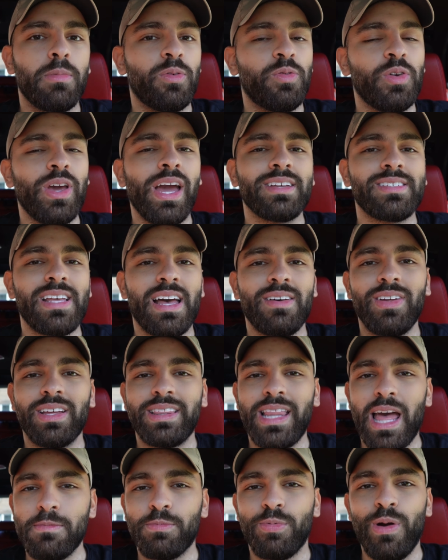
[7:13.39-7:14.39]
but if you guys have like
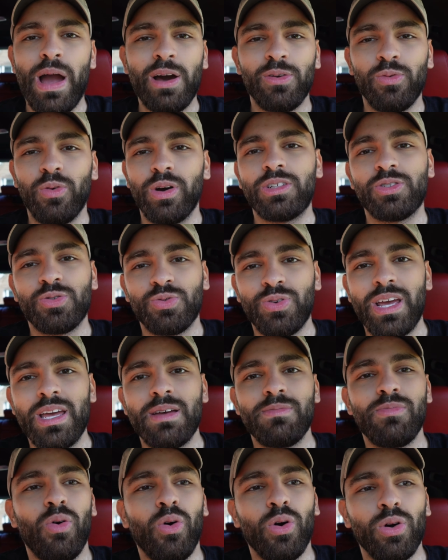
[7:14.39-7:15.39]
that brown wood
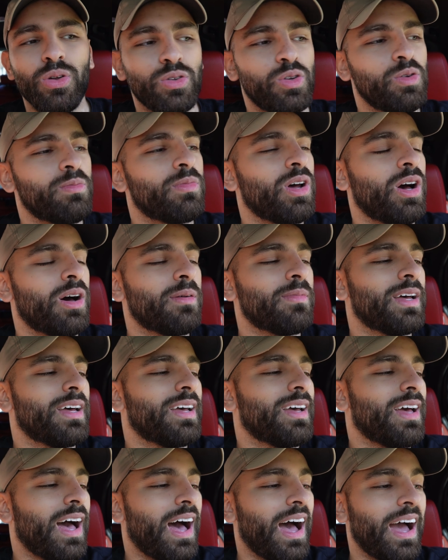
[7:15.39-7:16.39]
trim or aluminum,
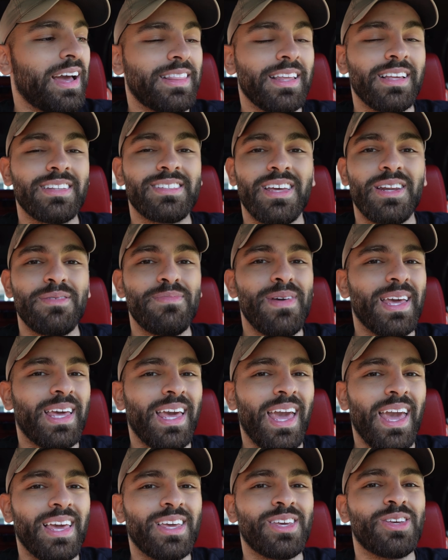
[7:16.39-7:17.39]
I think it's going to make
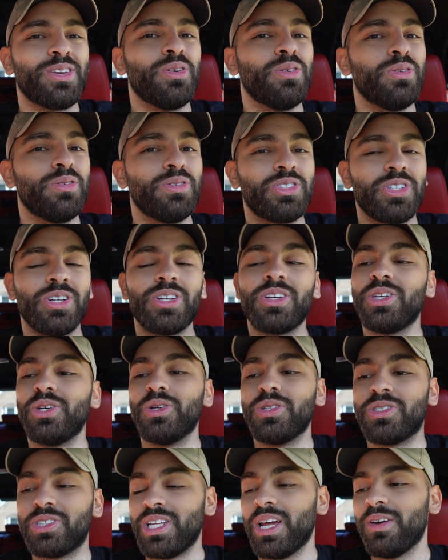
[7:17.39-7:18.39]
a huge
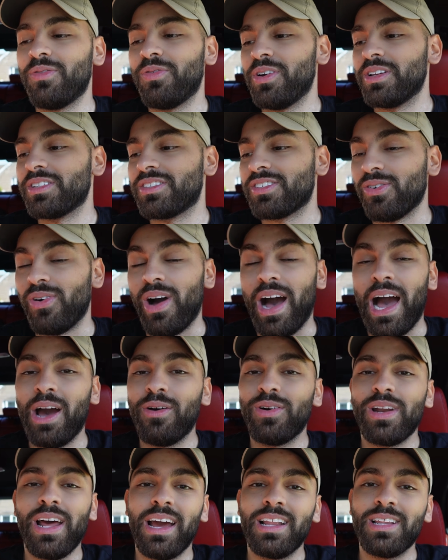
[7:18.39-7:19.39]
difference. So I
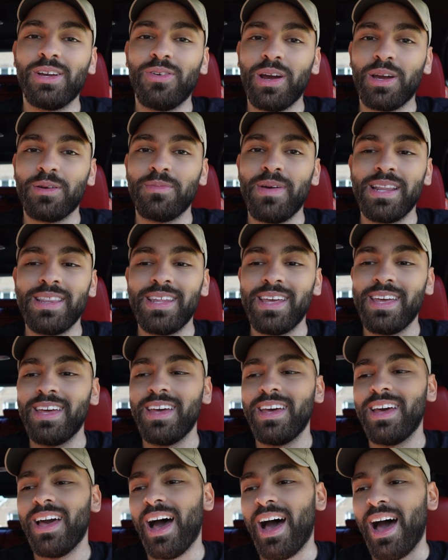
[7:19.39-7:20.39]
would highly recommend it.
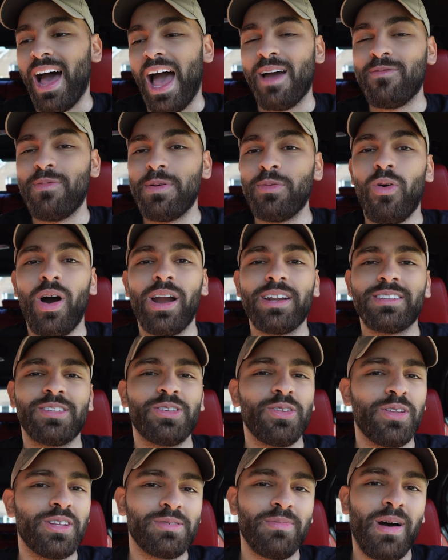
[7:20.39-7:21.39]
I've been wanting to
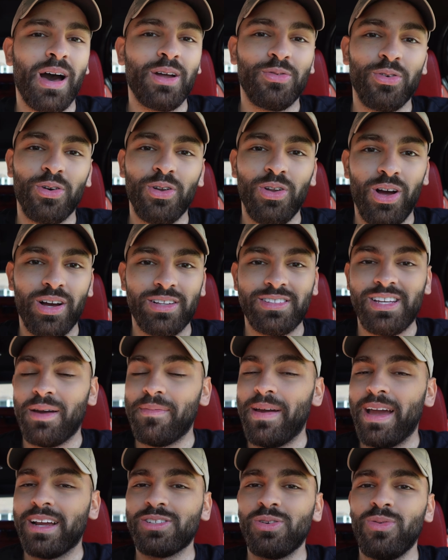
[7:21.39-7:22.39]
do this mod for a long
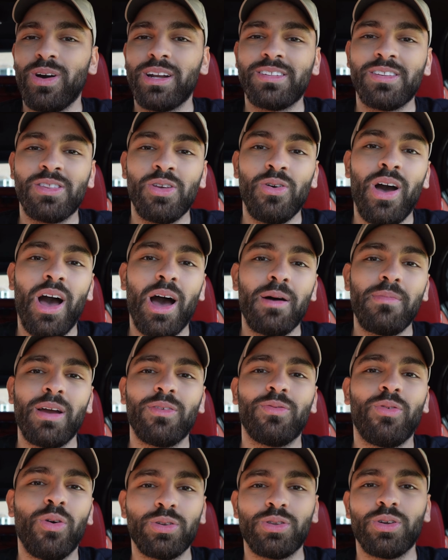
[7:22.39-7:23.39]
time. I actually wanted to do it on my
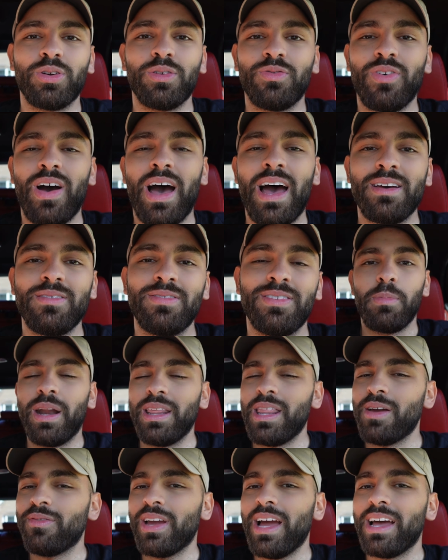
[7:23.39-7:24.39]
435, but I
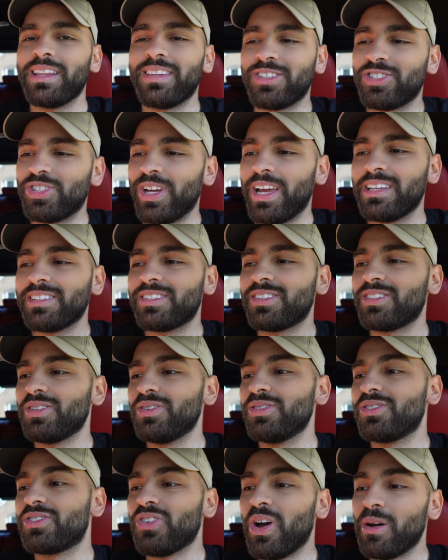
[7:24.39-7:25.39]
never got the chance
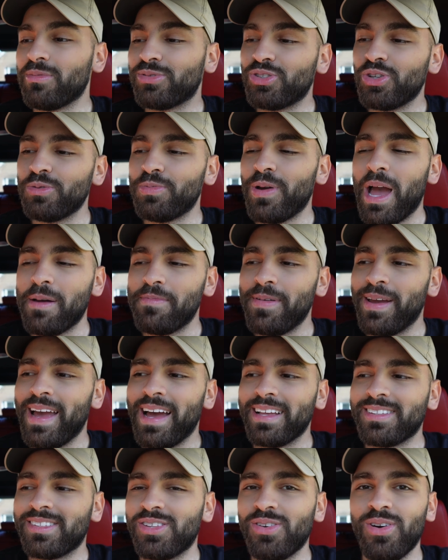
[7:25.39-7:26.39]
to, so I'm super happy I
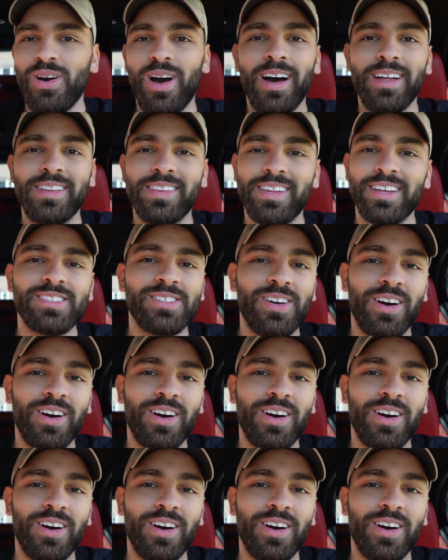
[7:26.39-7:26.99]
got to do it on this